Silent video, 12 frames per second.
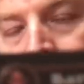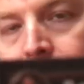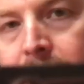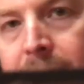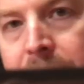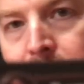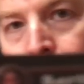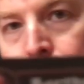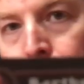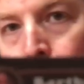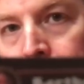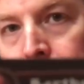he has
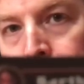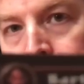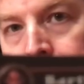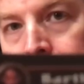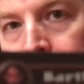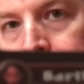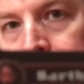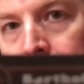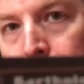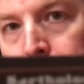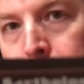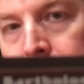4 different stats, and
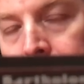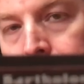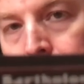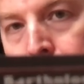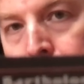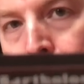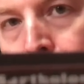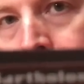everybody has those 4